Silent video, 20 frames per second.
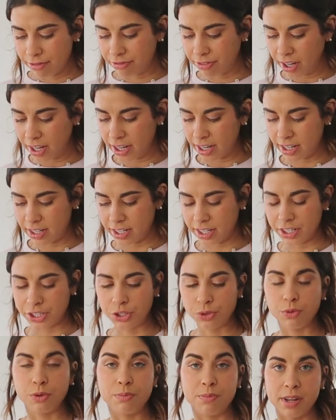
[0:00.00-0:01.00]
fun
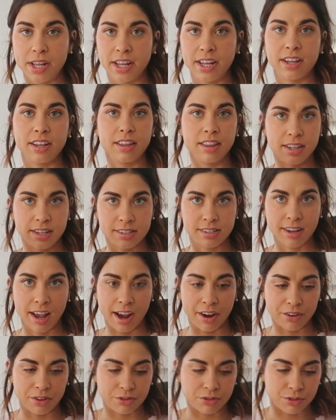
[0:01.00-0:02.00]
dish would be this
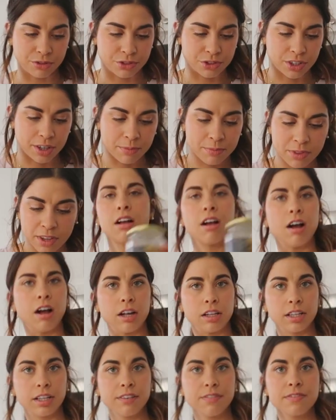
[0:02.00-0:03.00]
agrodolce.
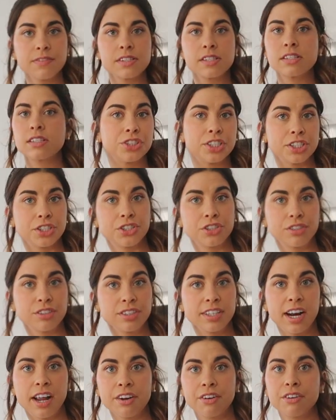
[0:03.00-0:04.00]
Olives,
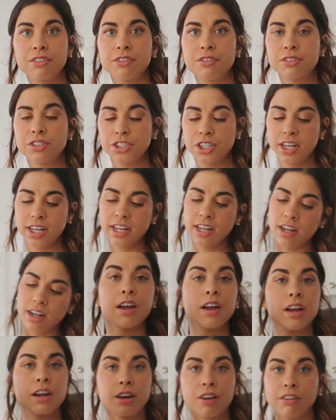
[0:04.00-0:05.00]
traditional in agrodolce,
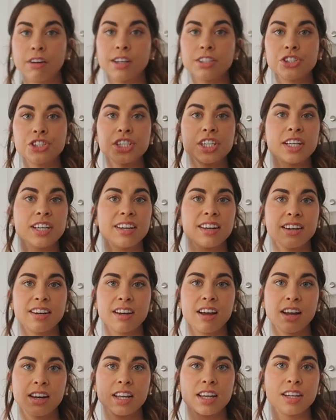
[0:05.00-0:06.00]
crunchy,
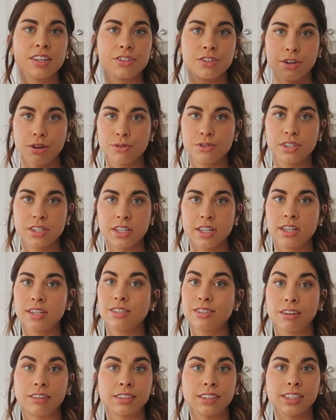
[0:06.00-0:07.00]
nutty, toasted,
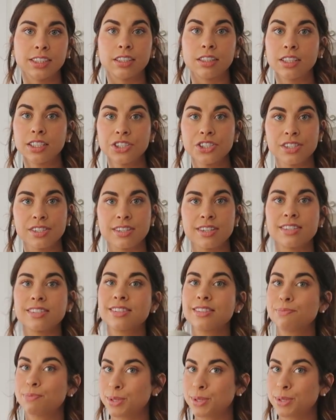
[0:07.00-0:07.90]
salty deliciousness.